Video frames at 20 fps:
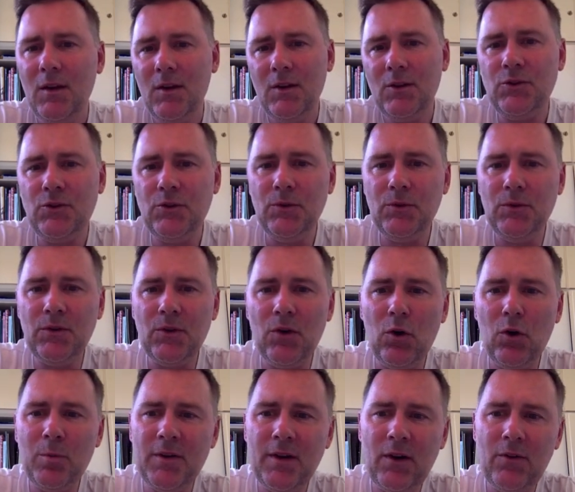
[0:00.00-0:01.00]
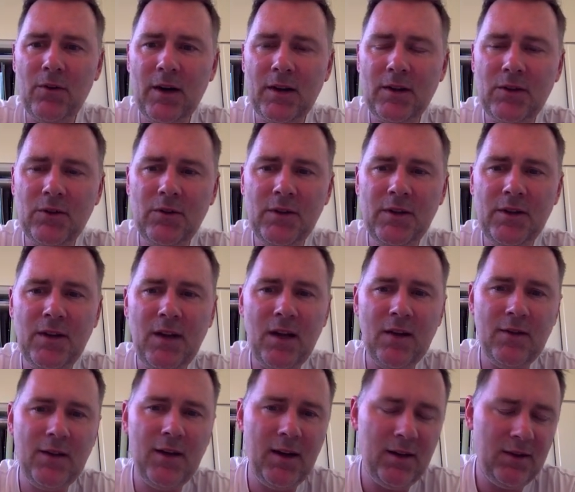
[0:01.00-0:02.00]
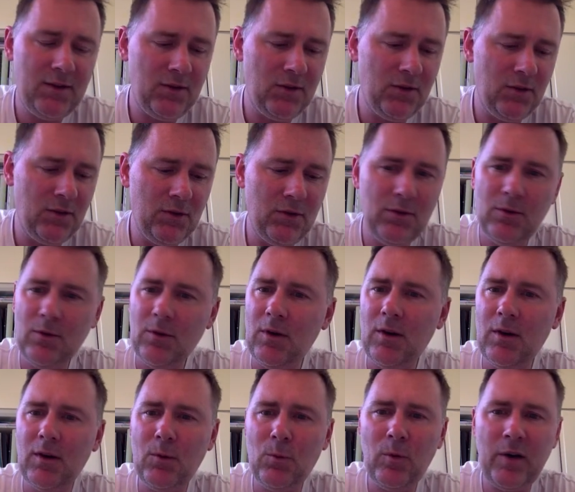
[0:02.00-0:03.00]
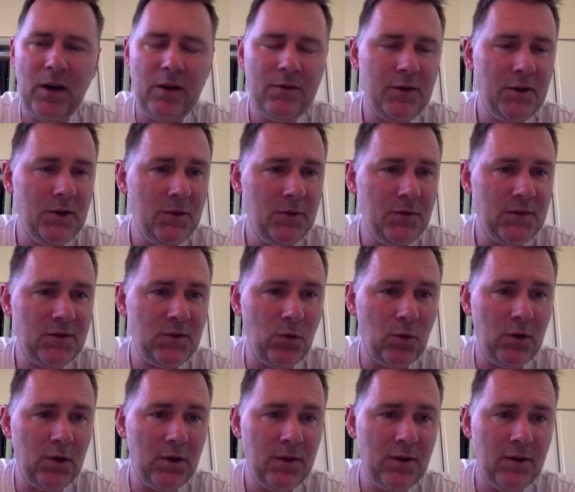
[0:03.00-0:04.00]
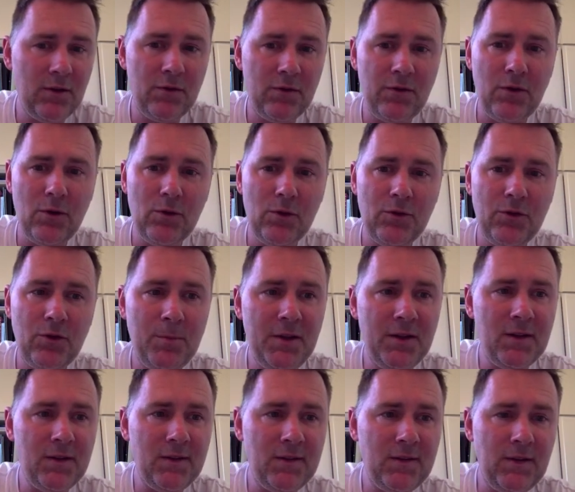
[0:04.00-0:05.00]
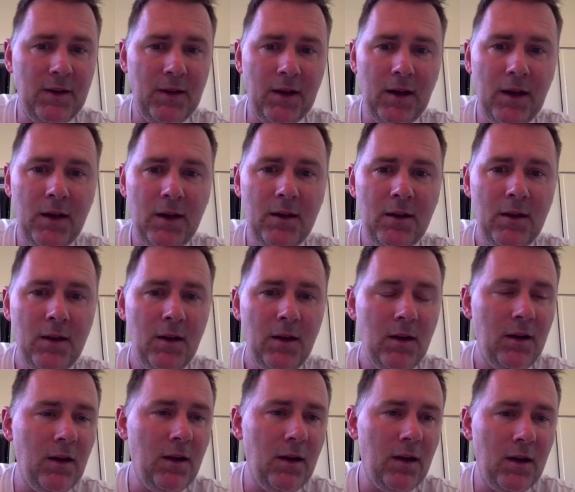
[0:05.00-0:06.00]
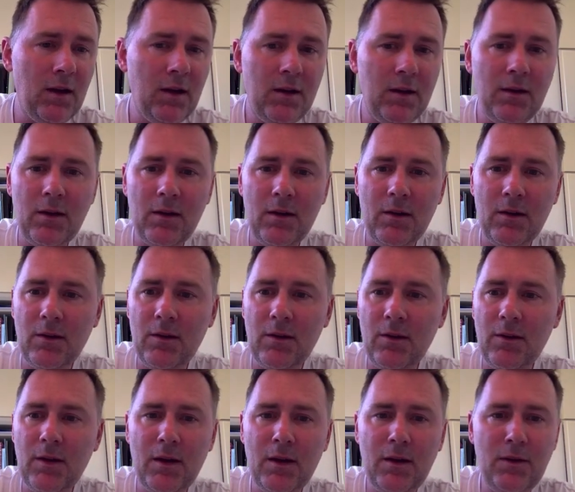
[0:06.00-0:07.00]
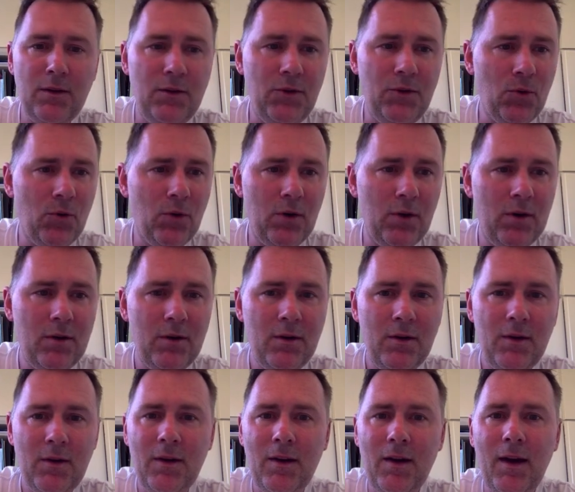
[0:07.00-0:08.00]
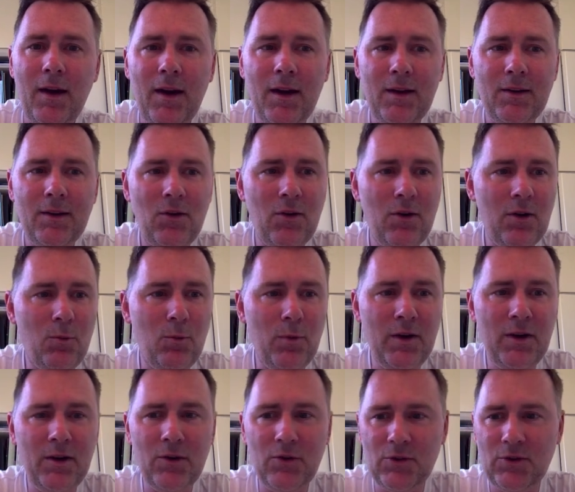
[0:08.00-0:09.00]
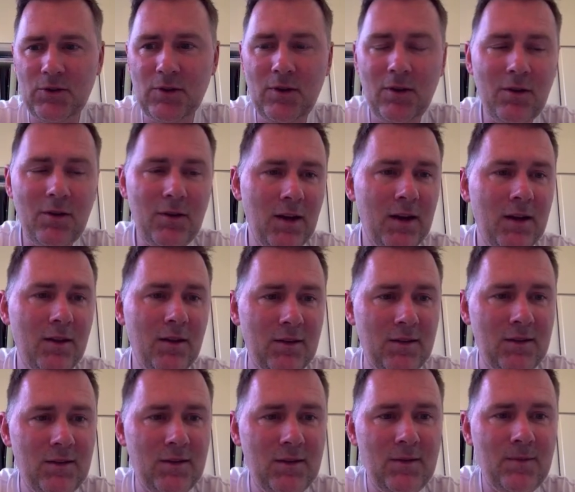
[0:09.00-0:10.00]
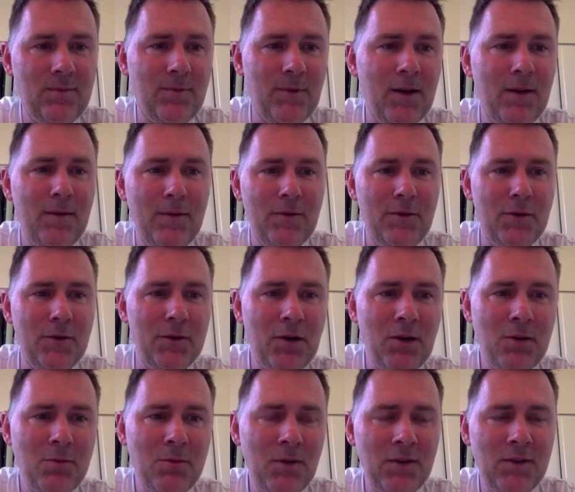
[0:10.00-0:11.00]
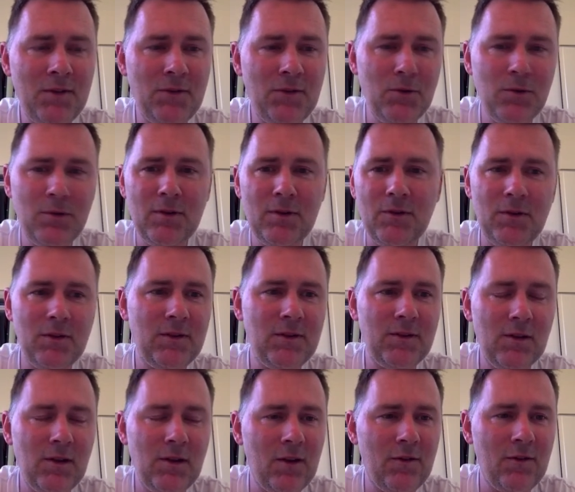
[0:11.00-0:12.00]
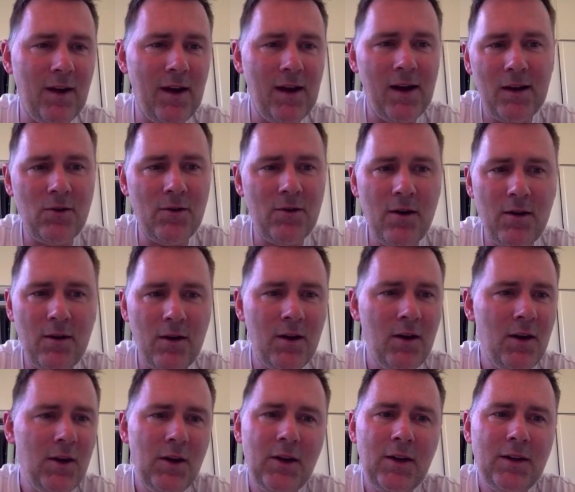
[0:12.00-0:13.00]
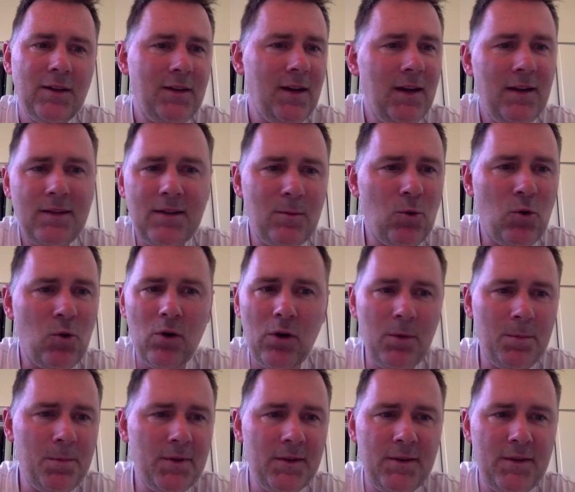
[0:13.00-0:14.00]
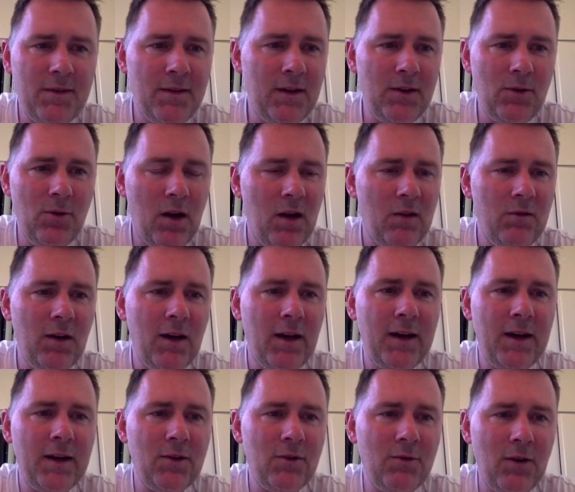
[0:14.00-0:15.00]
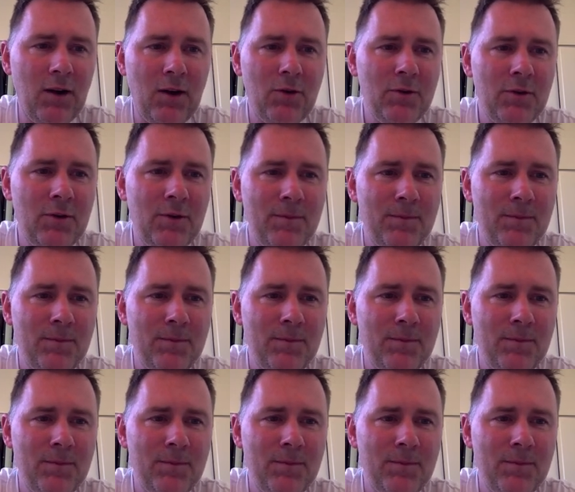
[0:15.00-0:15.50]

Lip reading: choose Open Directory, navigate to wherever you've stored the folder BNCA, and then your ANCONC window should look like this. Yeah? If you're not my student, if you still have ANCONC, take some corpus that you have lying around.